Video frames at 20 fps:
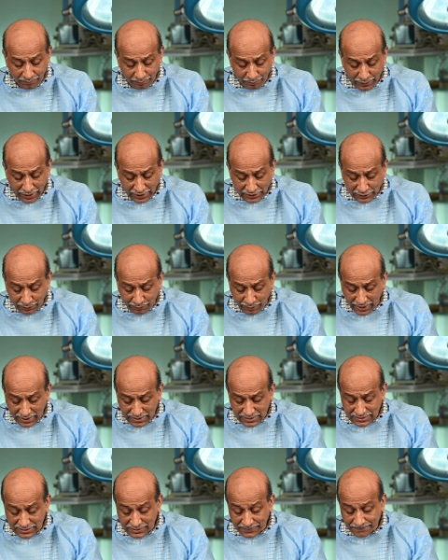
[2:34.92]
bit
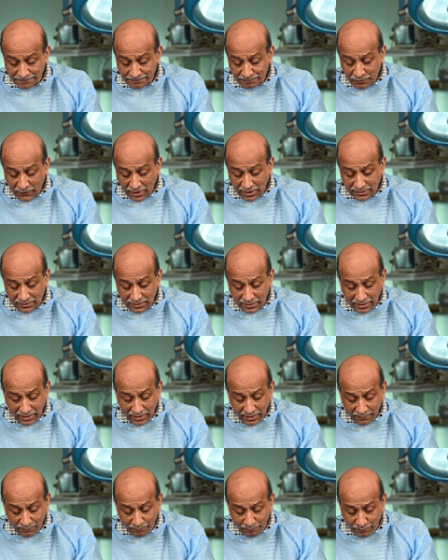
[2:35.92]
pins,
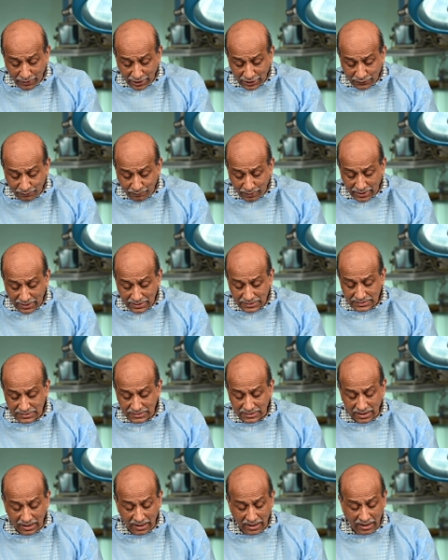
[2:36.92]
the bit
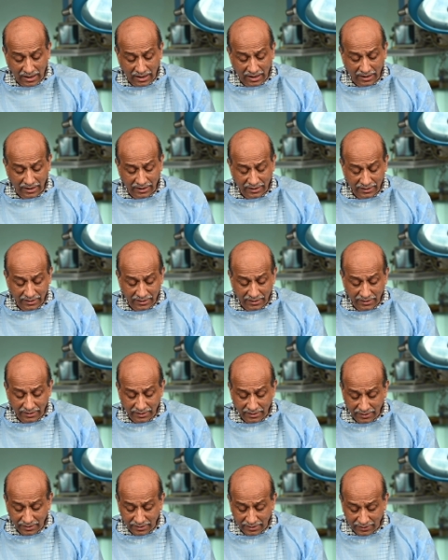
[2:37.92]
pins are
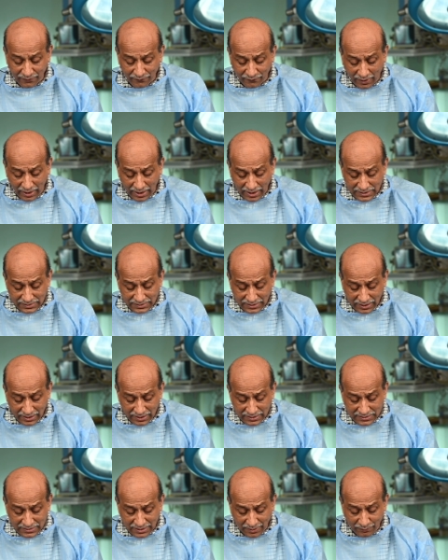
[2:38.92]
devised
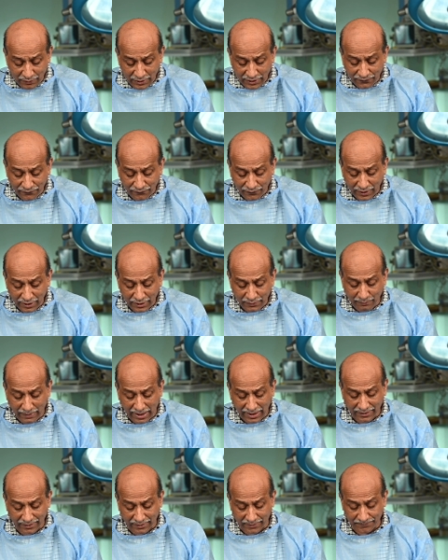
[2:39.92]
in some different
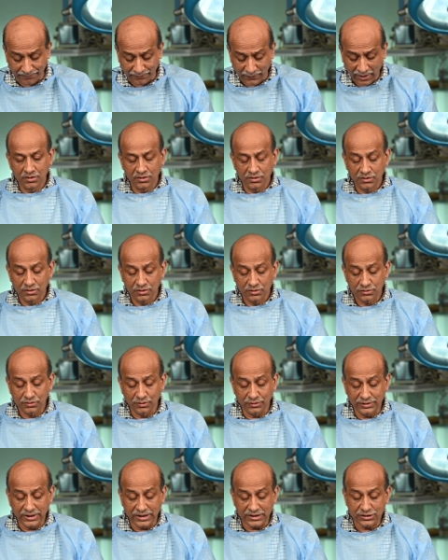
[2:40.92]
manner.
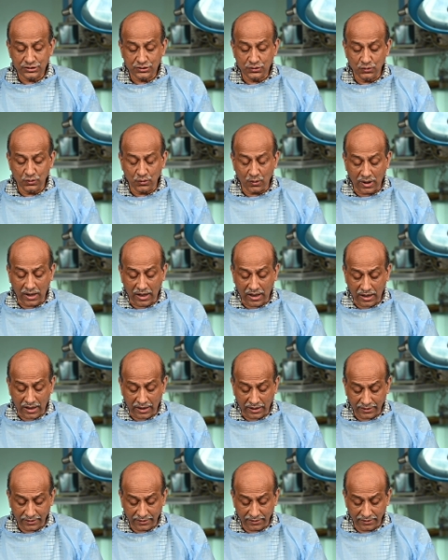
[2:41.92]
So these two
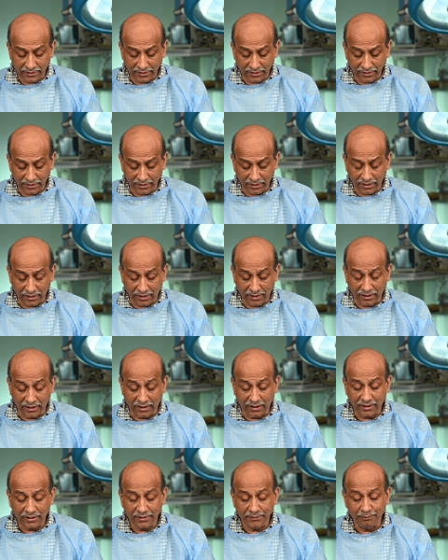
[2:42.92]
are
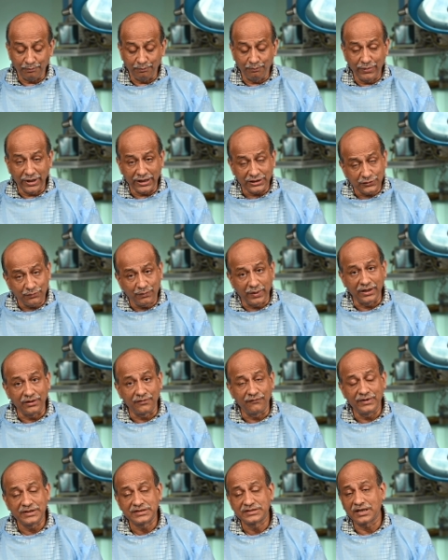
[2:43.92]
a bit
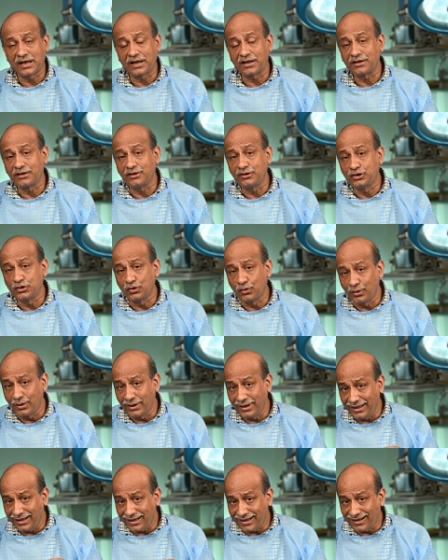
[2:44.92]
pin which are
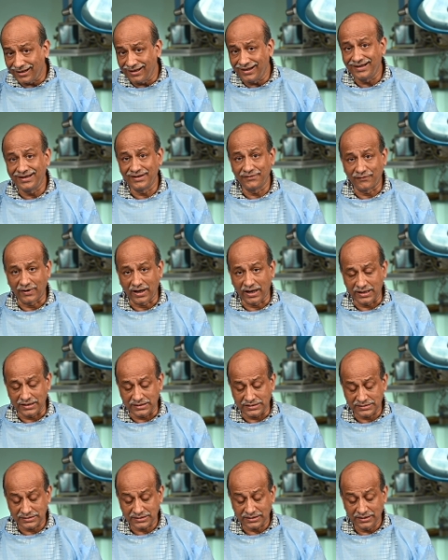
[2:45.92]
uniquely
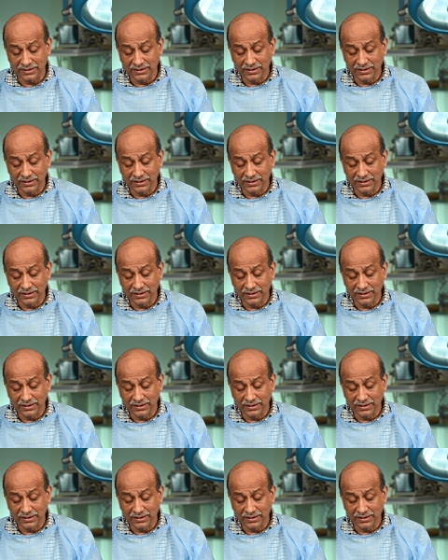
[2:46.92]
devised